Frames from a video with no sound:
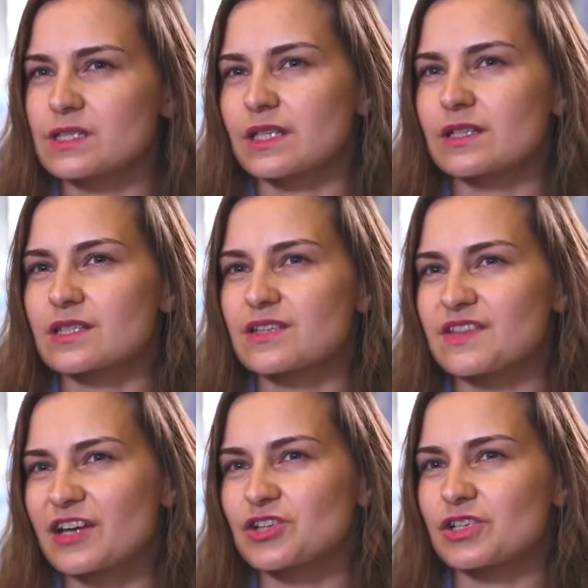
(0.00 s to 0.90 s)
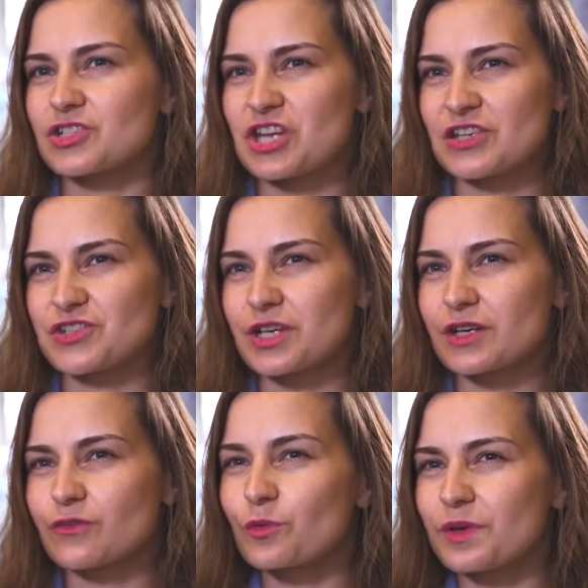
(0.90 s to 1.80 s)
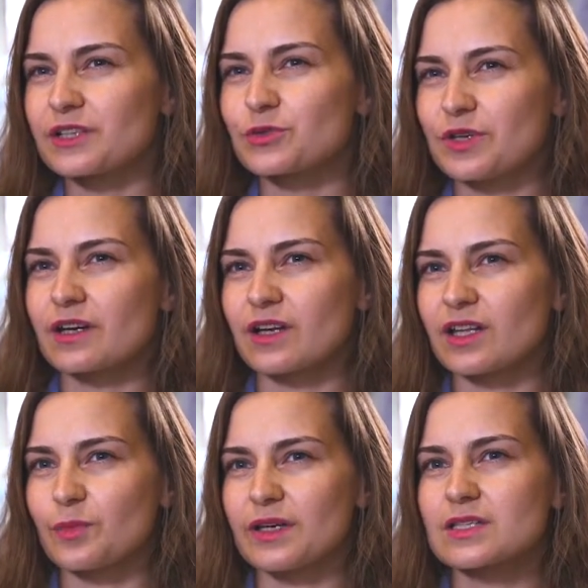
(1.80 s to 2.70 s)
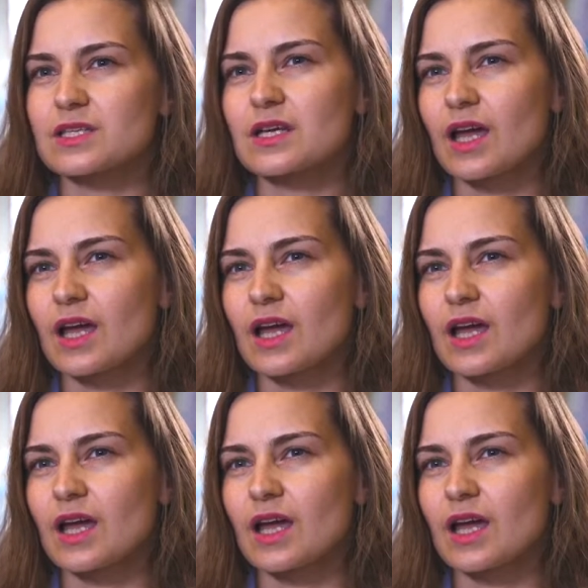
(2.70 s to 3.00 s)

and skill sets are actually changing from year to year a little bit,